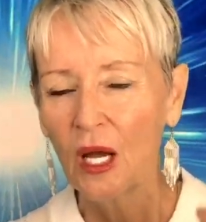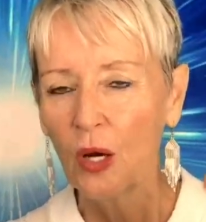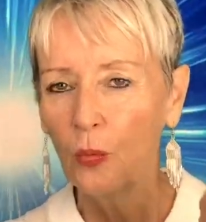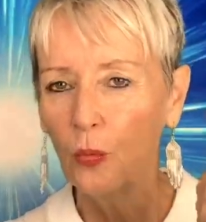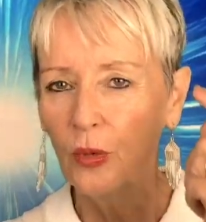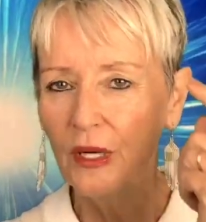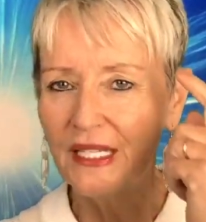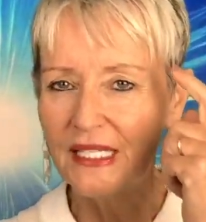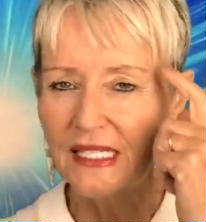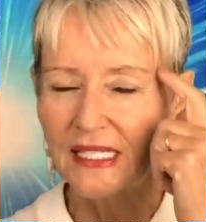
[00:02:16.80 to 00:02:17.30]

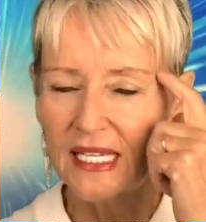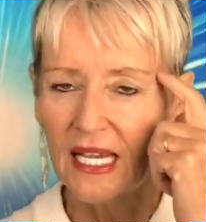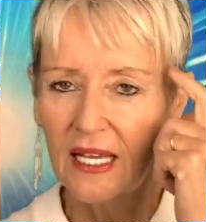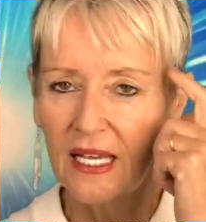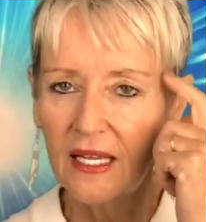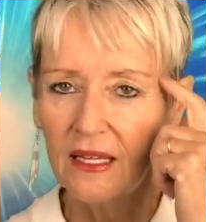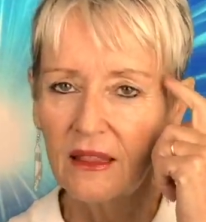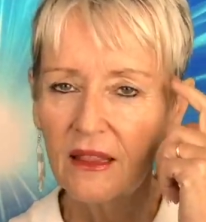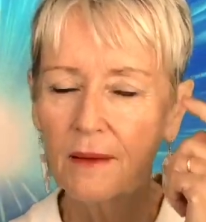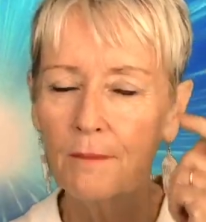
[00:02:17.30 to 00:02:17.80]
We
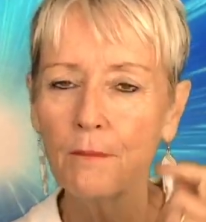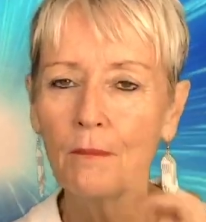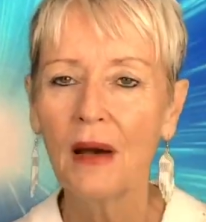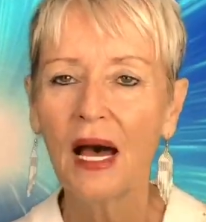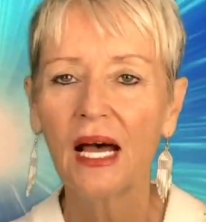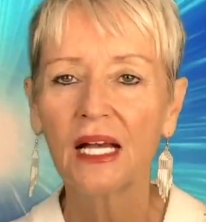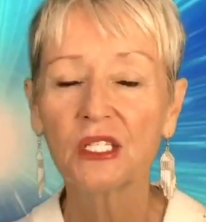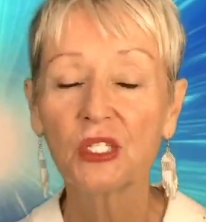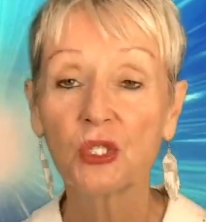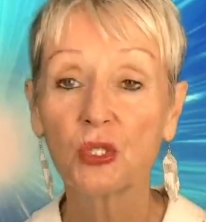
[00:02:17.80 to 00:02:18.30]
said the
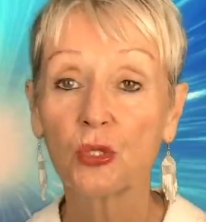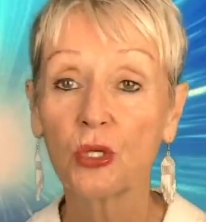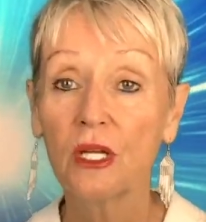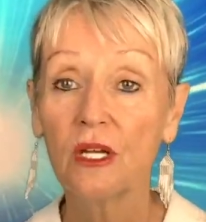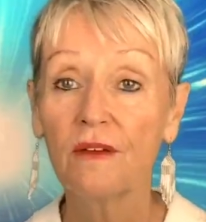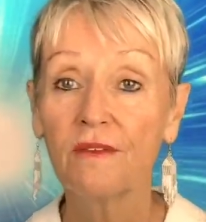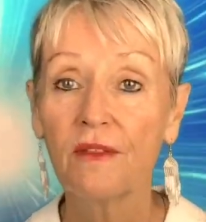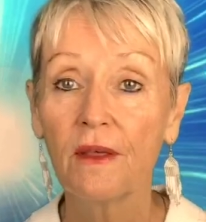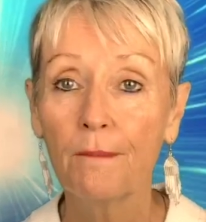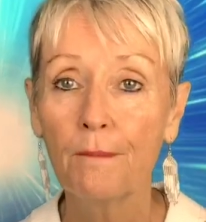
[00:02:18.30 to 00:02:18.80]
mastery
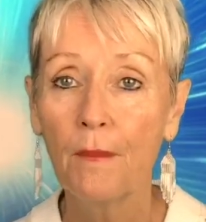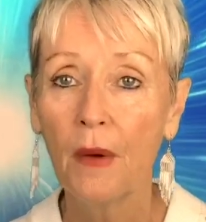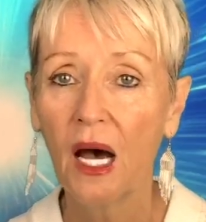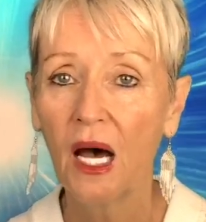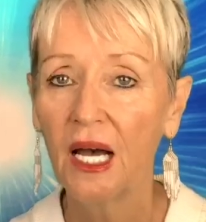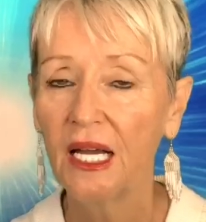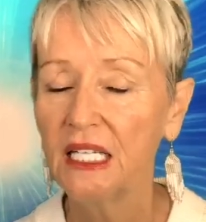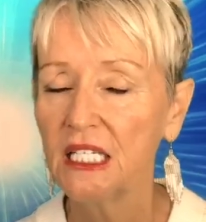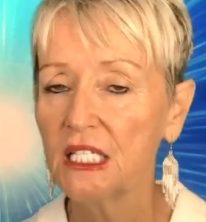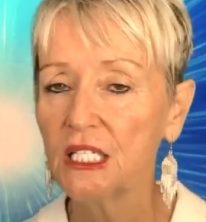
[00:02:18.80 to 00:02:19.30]
of the
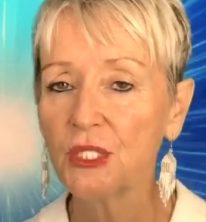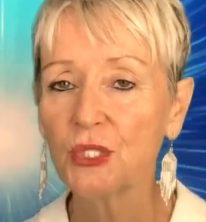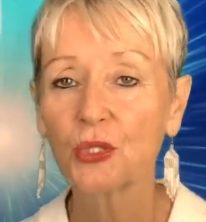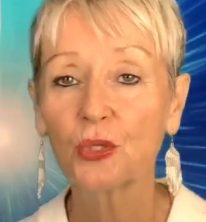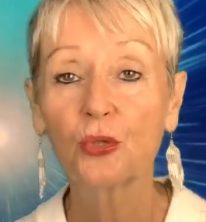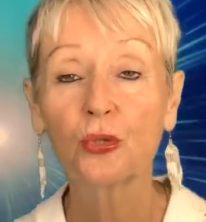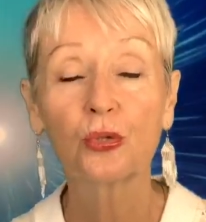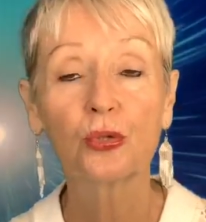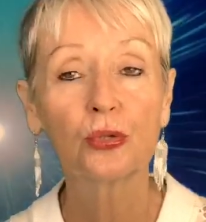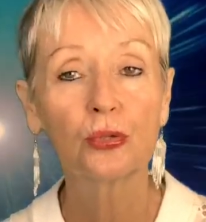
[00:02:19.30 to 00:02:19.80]
mind is
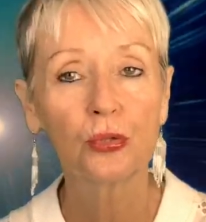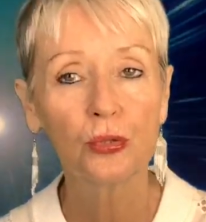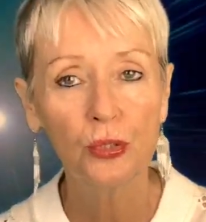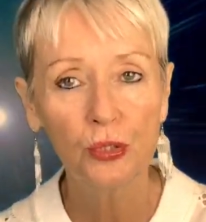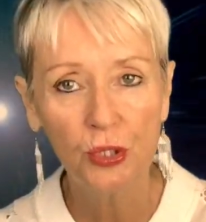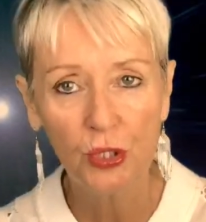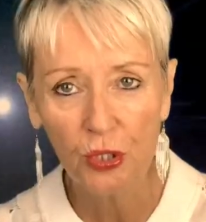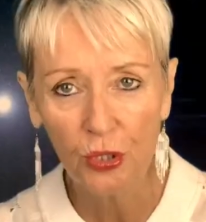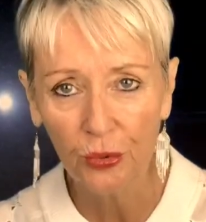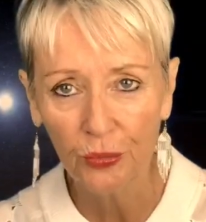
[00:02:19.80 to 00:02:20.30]

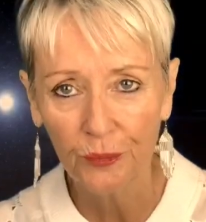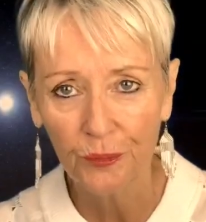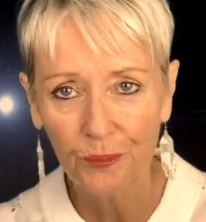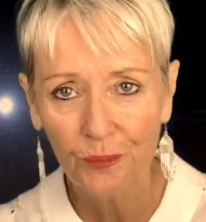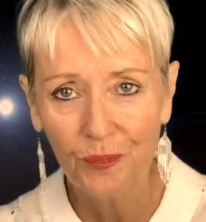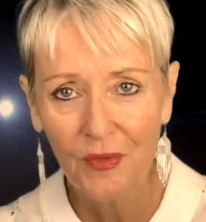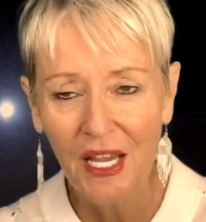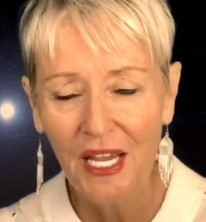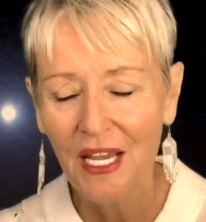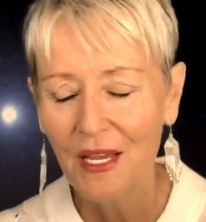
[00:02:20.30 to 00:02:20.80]
crucial
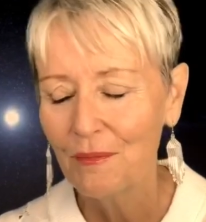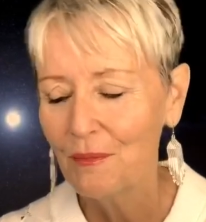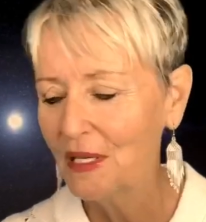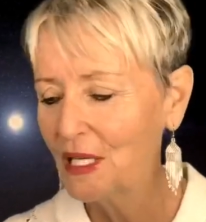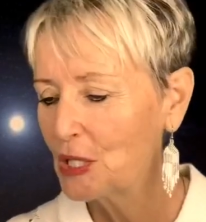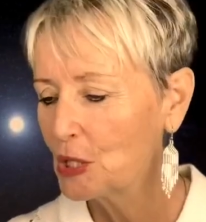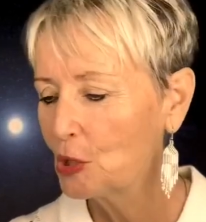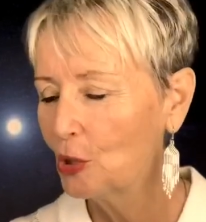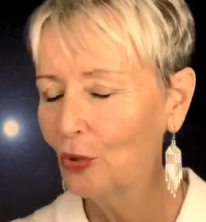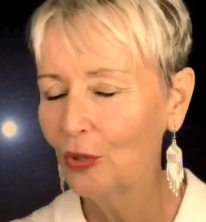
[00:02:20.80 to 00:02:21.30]

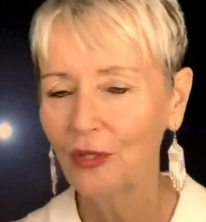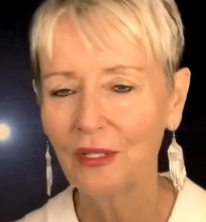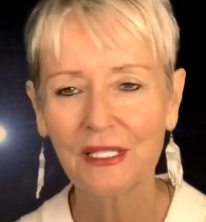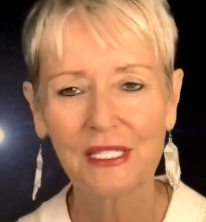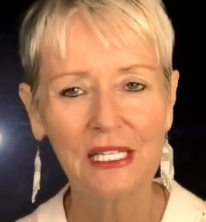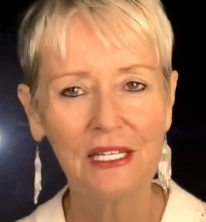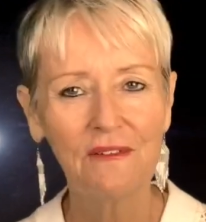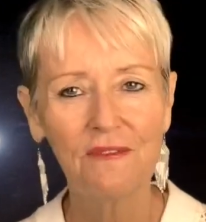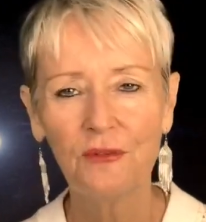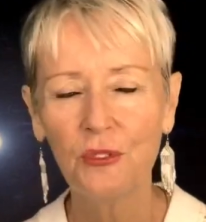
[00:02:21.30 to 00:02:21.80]
because
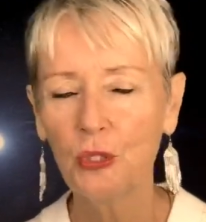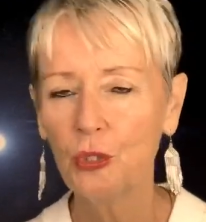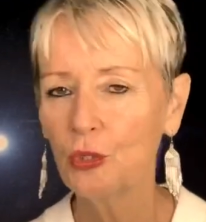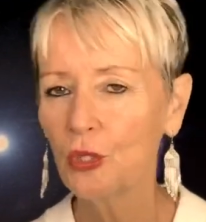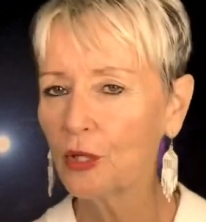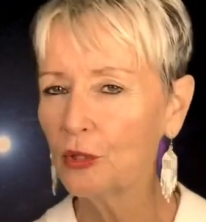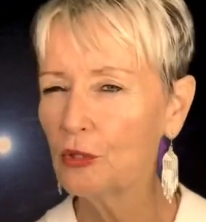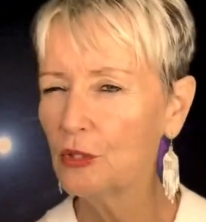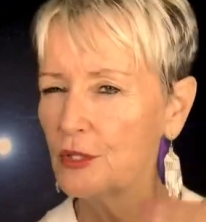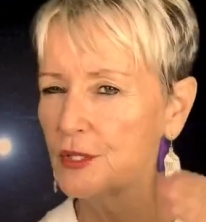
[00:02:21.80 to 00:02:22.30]
if you
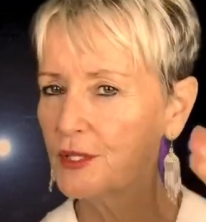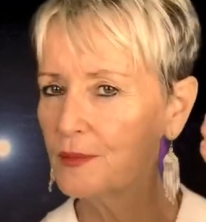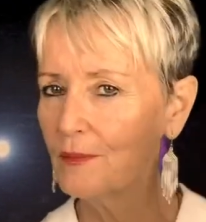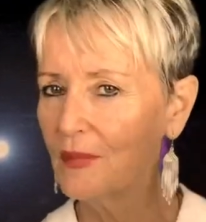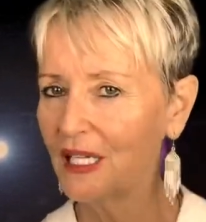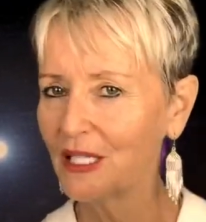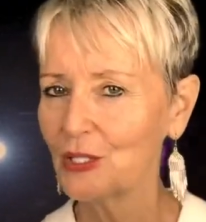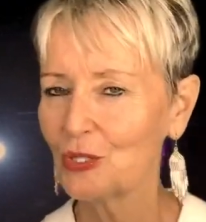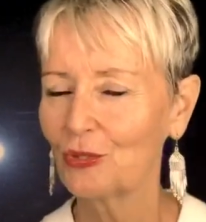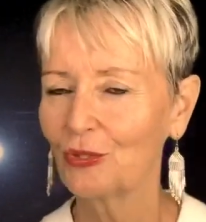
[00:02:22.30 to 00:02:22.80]
don't use
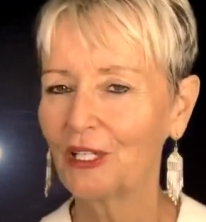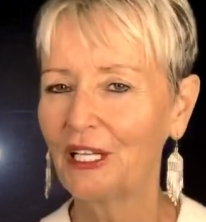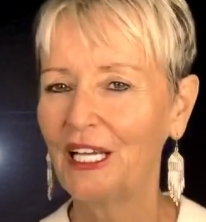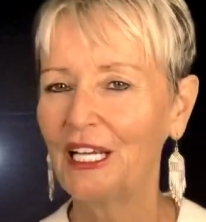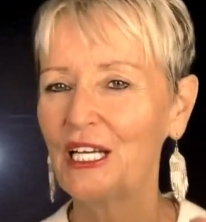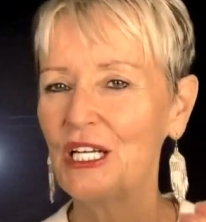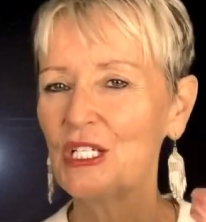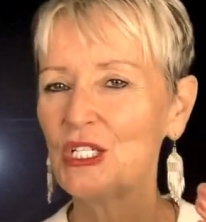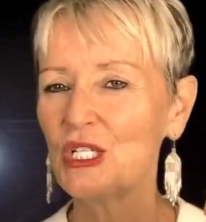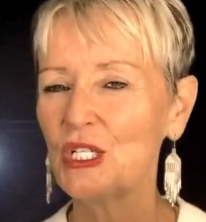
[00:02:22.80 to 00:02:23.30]
mental
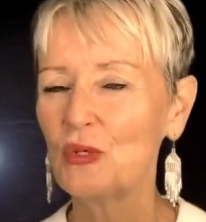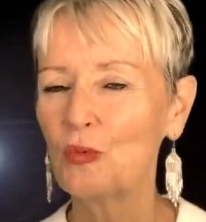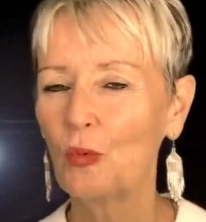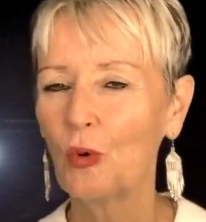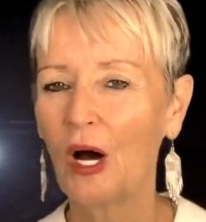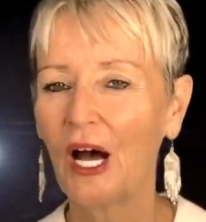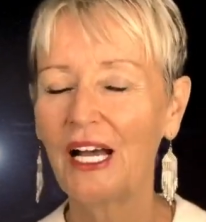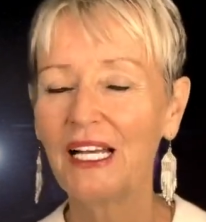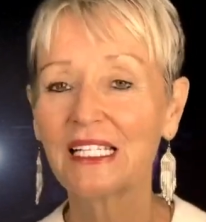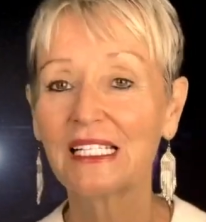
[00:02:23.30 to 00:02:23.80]
energy
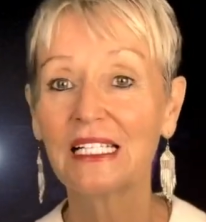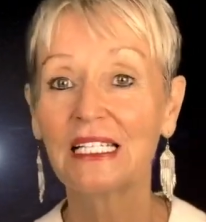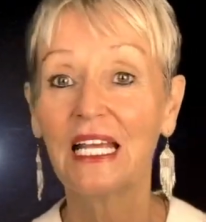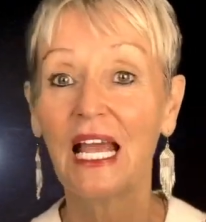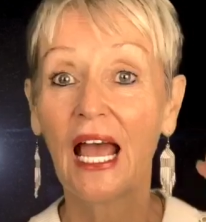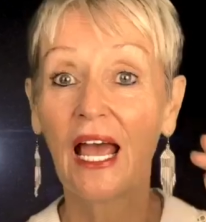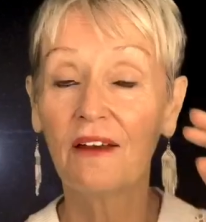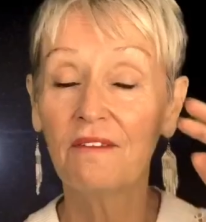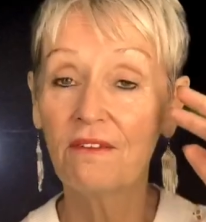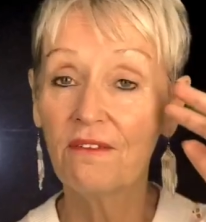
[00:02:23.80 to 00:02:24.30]
wisely
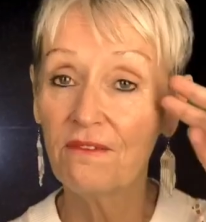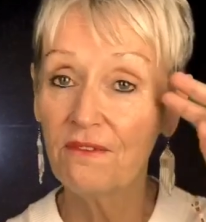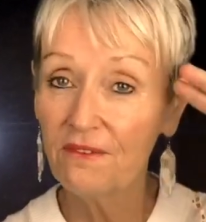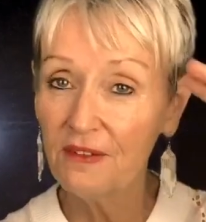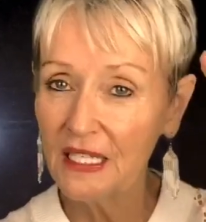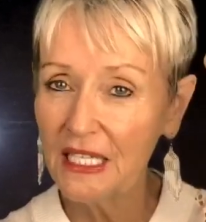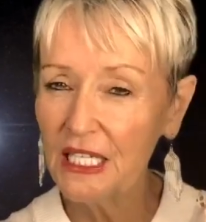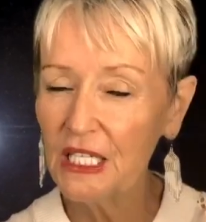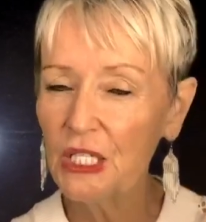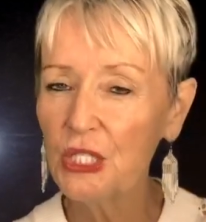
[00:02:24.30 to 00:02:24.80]
and
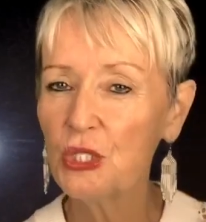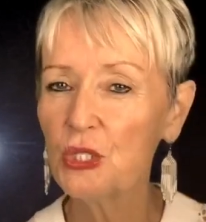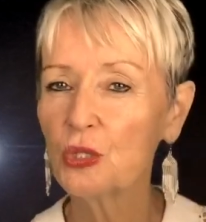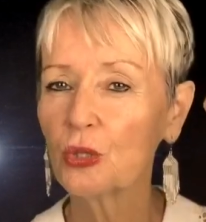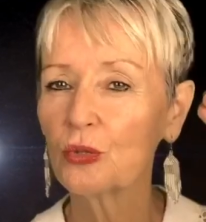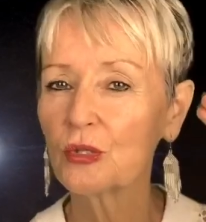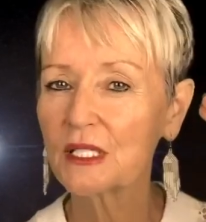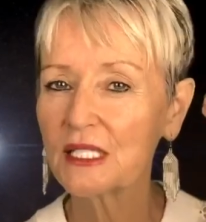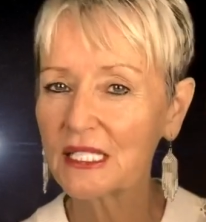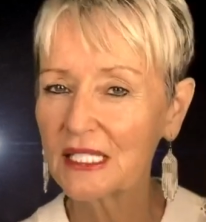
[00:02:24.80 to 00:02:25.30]
feed
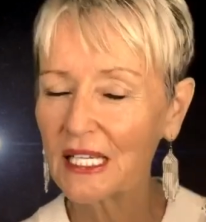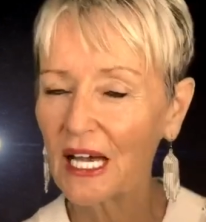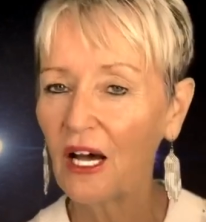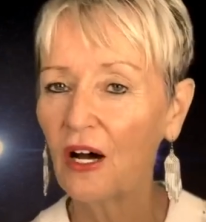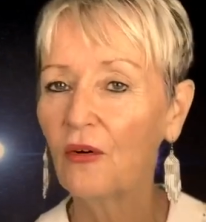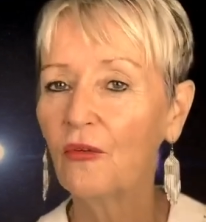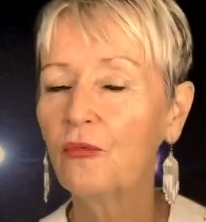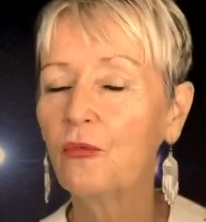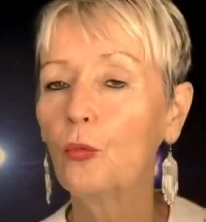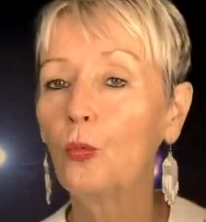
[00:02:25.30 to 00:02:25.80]

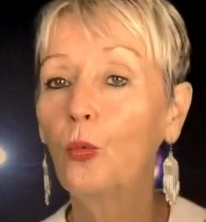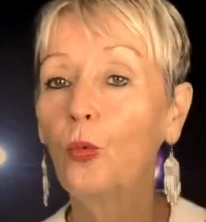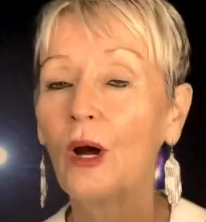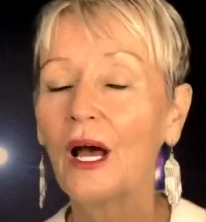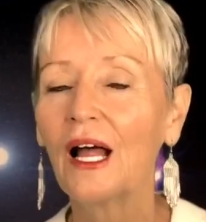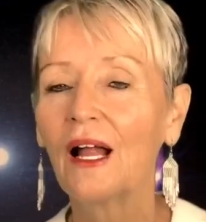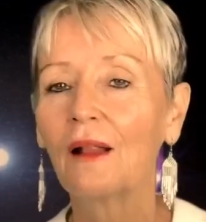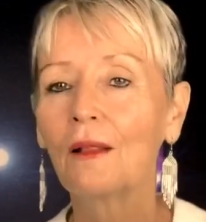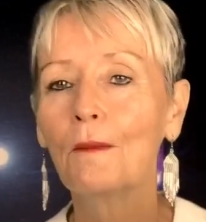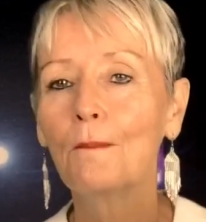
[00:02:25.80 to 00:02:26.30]
yourself
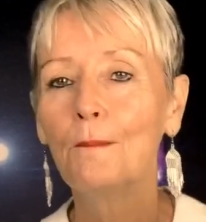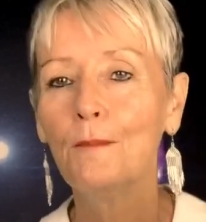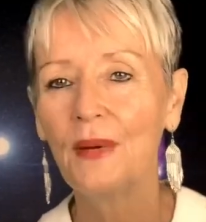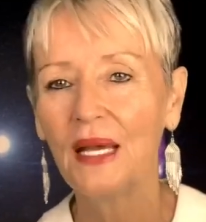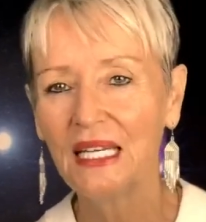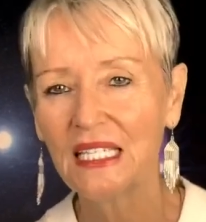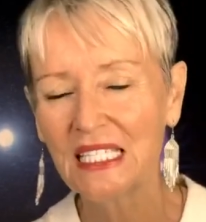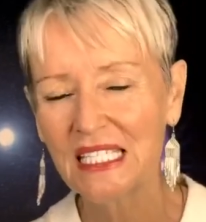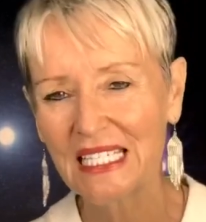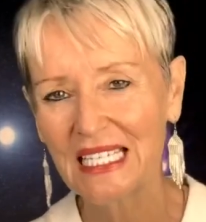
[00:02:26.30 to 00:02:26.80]
well
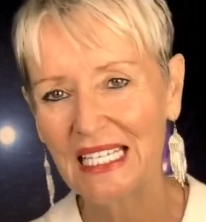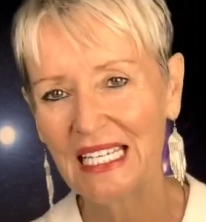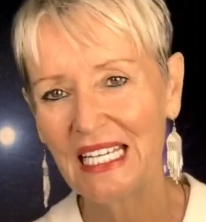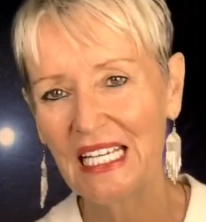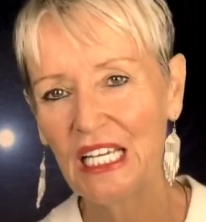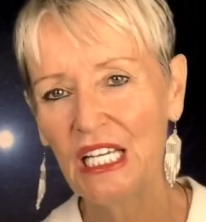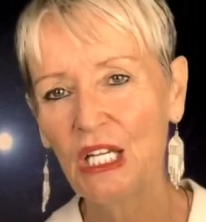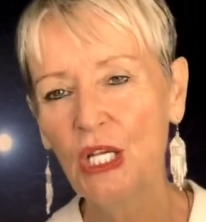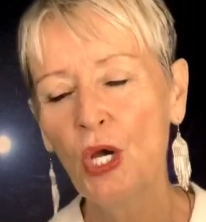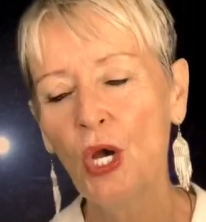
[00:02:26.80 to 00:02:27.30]

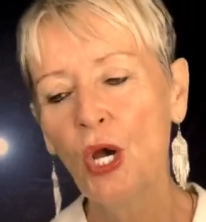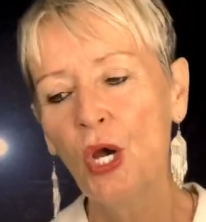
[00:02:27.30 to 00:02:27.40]
mentally,